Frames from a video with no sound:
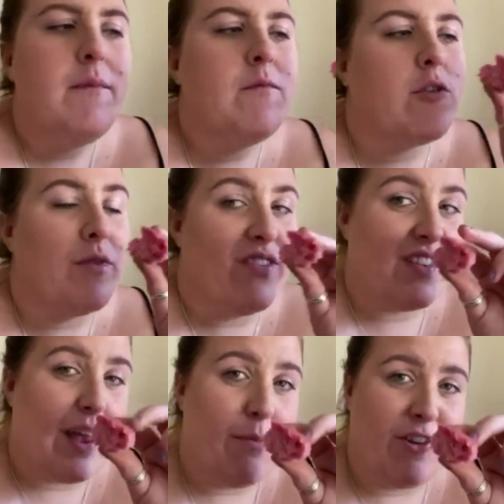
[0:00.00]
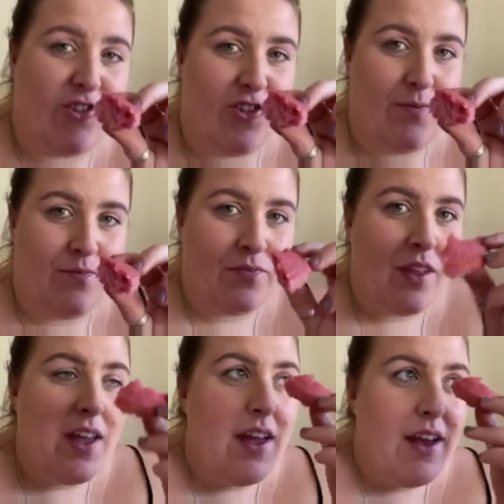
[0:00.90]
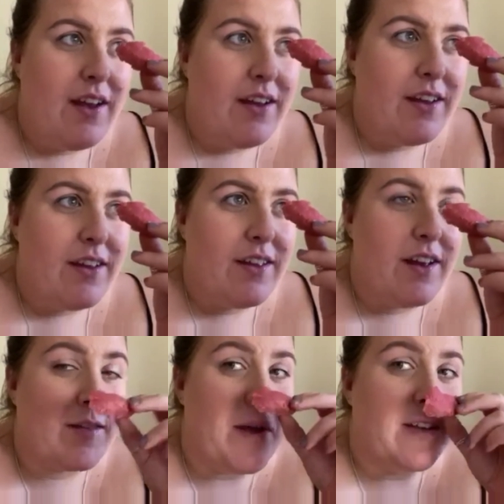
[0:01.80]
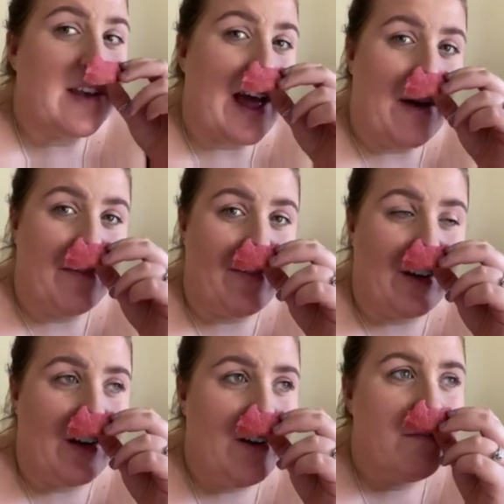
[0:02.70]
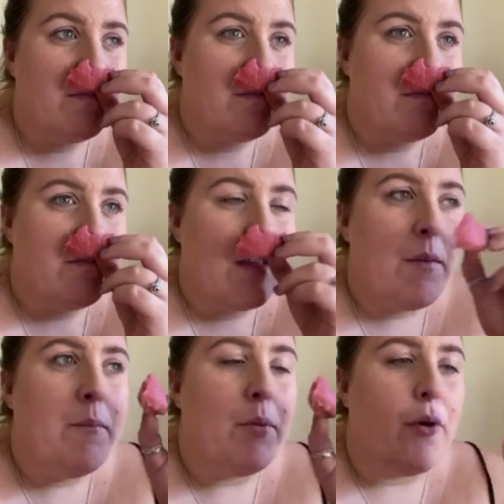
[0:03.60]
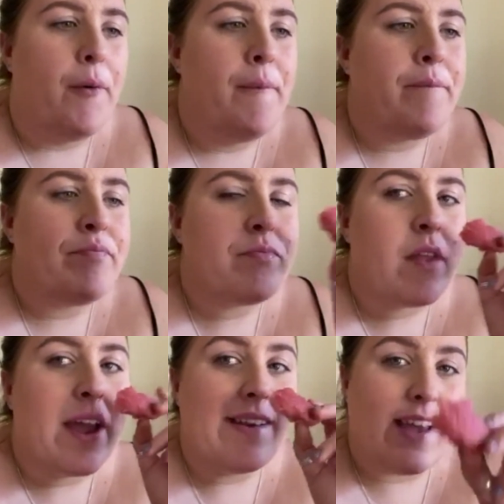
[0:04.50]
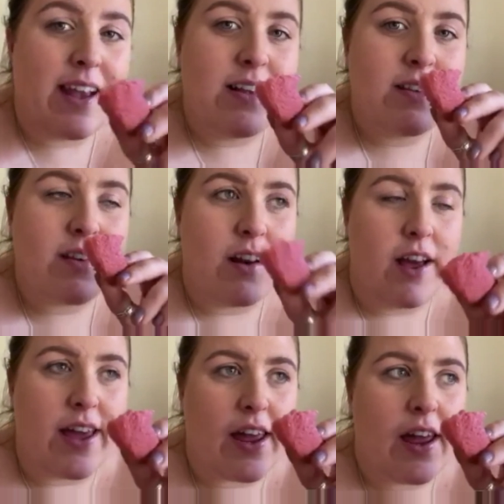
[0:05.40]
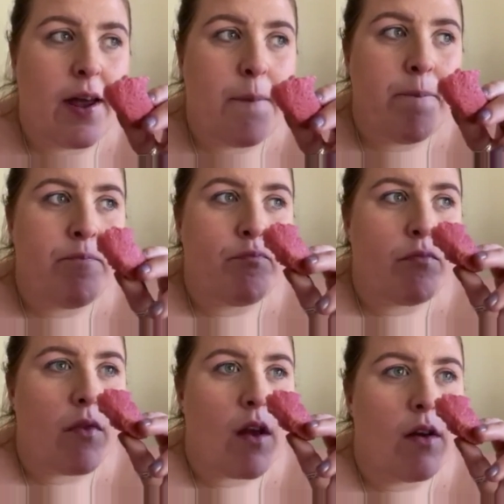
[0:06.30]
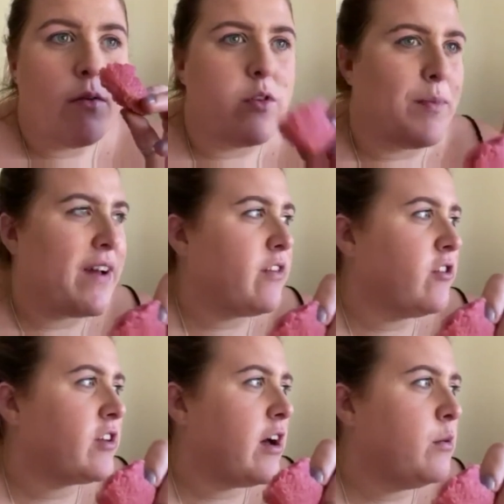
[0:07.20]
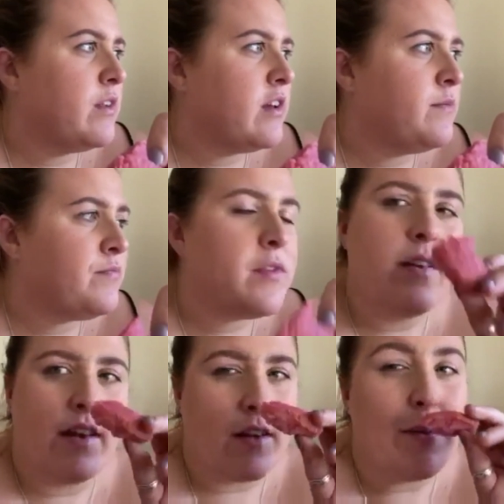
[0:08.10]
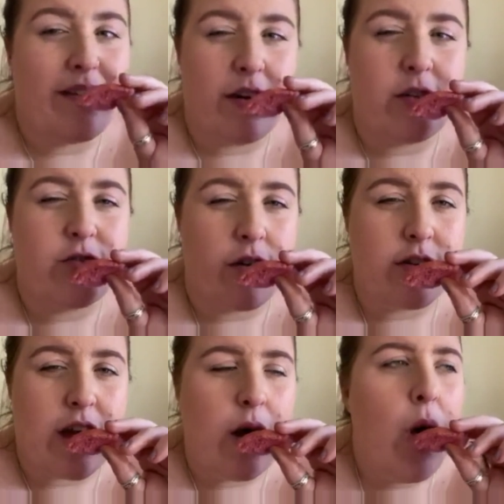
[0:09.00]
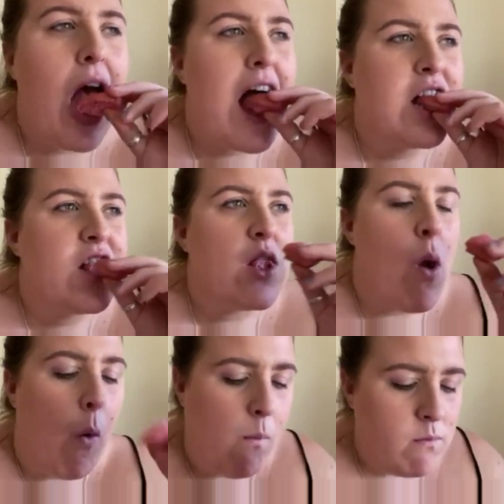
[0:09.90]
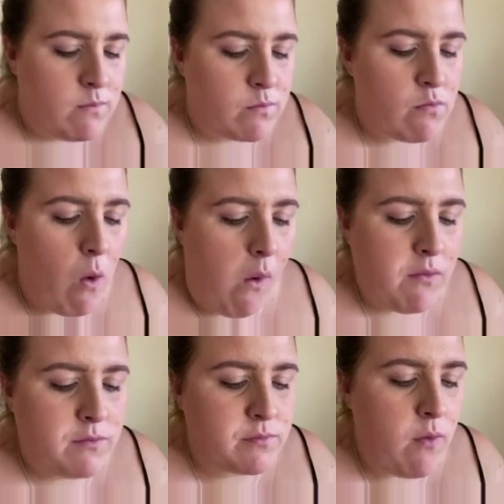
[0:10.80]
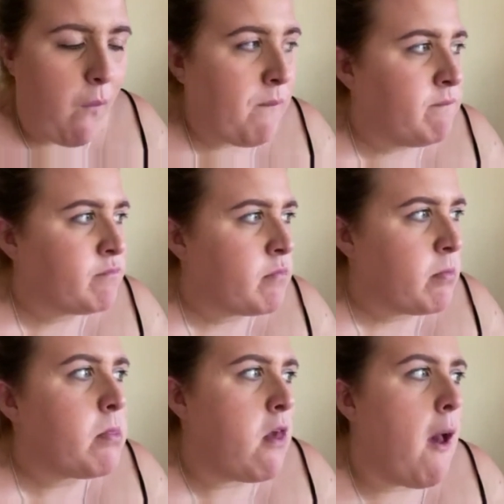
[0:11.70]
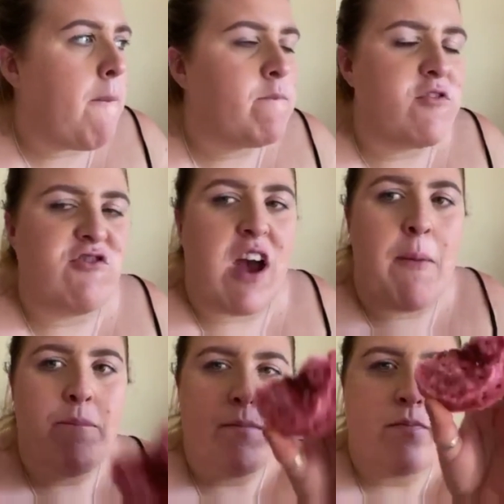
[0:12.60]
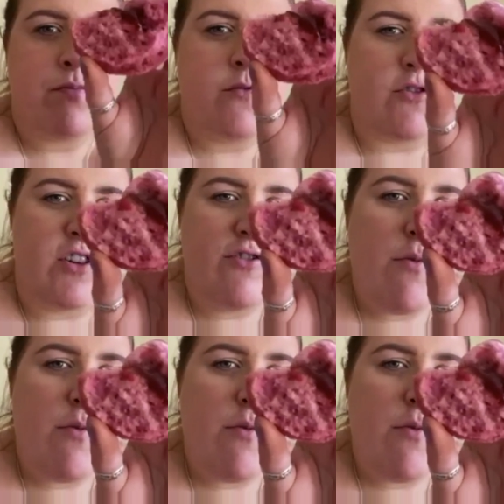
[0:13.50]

so we've established it smells like almond finger, but it tastes like was black forest gateau. We said mm -hmm. tastes like black forest gateau. It has like a cherry-ish taste off it. Yeah, the jam. So this,